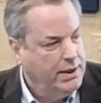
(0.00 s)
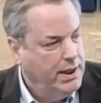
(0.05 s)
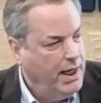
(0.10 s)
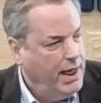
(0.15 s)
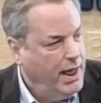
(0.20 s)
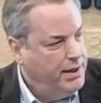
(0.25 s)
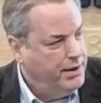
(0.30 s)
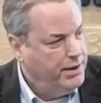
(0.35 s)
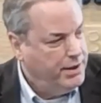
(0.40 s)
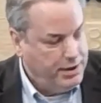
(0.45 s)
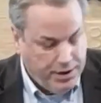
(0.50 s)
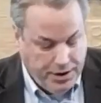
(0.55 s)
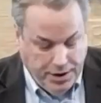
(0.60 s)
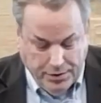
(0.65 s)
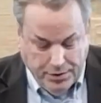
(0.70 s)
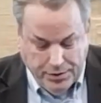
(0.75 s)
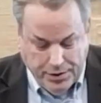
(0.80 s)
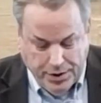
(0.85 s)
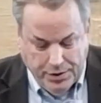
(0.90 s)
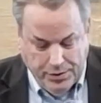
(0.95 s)
And the
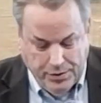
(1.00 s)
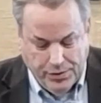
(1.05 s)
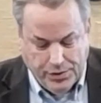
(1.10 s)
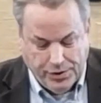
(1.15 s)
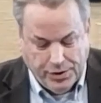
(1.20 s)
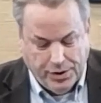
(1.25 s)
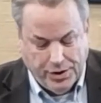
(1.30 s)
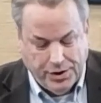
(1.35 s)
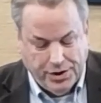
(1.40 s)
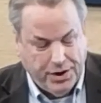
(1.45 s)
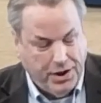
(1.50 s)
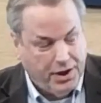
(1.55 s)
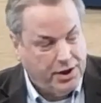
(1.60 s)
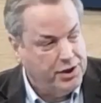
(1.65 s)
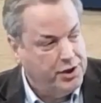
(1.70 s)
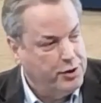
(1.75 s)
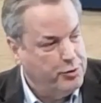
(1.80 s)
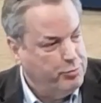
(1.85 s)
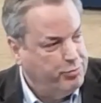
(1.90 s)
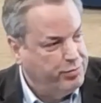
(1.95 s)
UU's
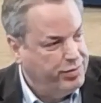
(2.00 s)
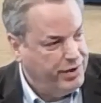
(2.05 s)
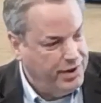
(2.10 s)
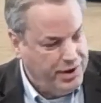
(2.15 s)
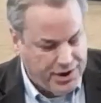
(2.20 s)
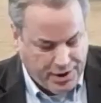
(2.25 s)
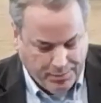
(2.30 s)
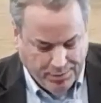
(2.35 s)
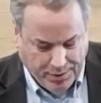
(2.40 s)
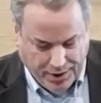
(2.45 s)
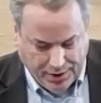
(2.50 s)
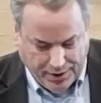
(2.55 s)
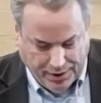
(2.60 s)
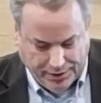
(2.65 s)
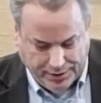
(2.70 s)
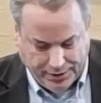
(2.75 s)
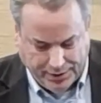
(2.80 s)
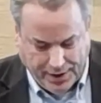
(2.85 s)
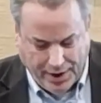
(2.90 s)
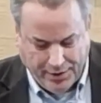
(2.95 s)
sixth
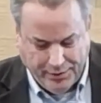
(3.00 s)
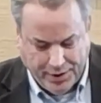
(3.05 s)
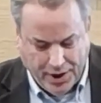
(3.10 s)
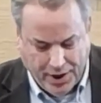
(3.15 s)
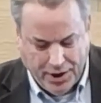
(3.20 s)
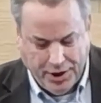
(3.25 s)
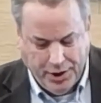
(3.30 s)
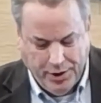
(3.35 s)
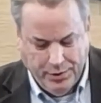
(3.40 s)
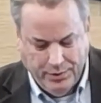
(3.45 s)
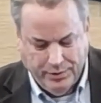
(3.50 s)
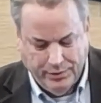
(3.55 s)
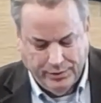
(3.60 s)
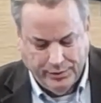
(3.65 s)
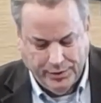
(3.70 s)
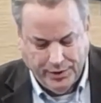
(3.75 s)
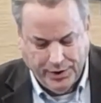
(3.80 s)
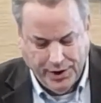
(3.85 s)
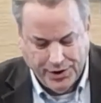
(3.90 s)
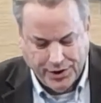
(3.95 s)
principle, I would argue,
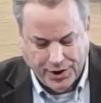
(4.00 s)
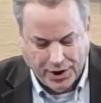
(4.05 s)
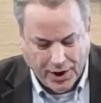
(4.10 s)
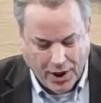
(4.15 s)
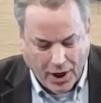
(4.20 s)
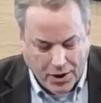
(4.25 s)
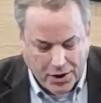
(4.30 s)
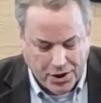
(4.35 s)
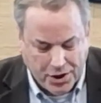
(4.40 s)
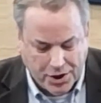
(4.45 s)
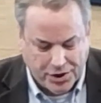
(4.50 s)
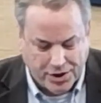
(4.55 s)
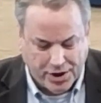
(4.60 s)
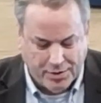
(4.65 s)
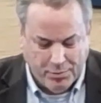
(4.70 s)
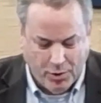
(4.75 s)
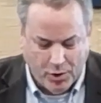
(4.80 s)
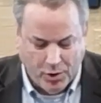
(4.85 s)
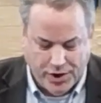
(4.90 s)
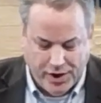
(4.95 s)
is the largest and
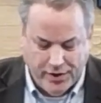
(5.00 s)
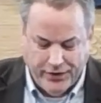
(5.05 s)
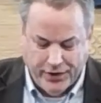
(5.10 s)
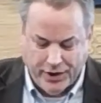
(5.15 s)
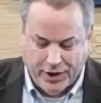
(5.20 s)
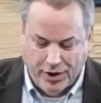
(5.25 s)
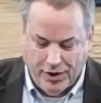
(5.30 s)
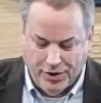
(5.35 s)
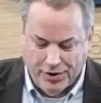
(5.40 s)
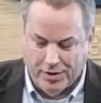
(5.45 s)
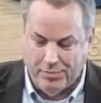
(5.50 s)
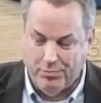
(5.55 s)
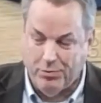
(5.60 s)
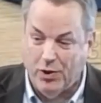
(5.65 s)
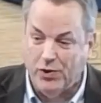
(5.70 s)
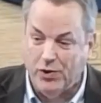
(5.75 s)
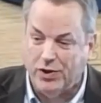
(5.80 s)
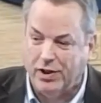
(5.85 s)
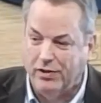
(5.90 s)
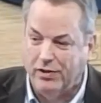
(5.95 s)
most difficult and most